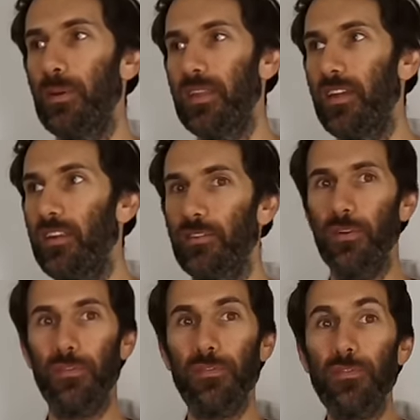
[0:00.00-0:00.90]
be that it's the
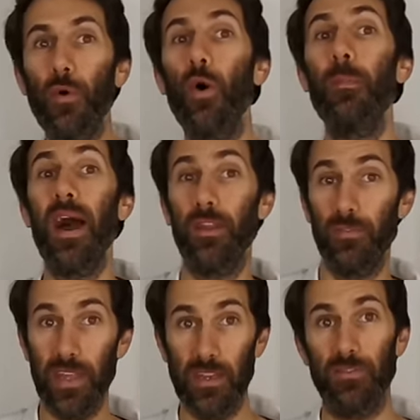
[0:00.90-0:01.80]
format
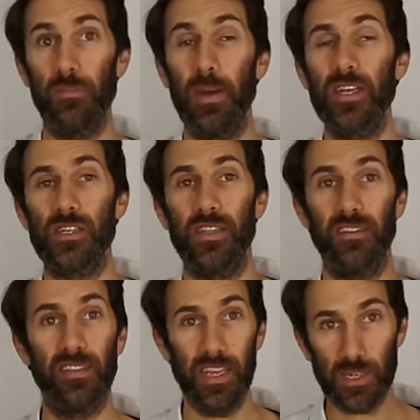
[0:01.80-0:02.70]
of the information
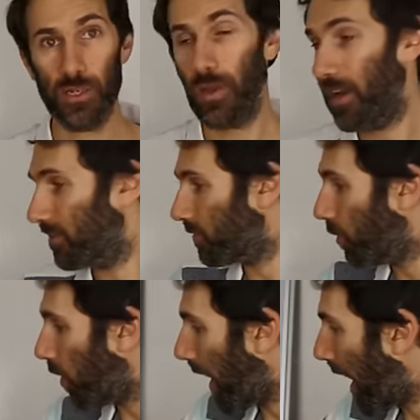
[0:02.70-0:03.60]
that's the issue and it's
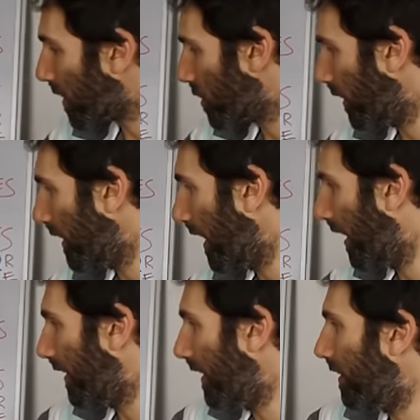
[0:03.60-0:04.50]
not actually
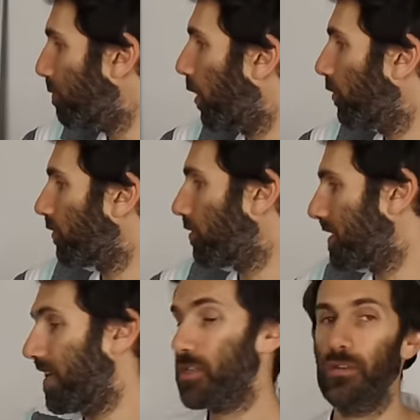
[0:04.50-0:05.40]
an impulse or
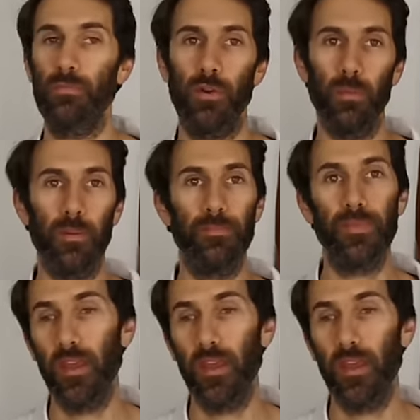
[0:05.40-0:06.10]
attention problem.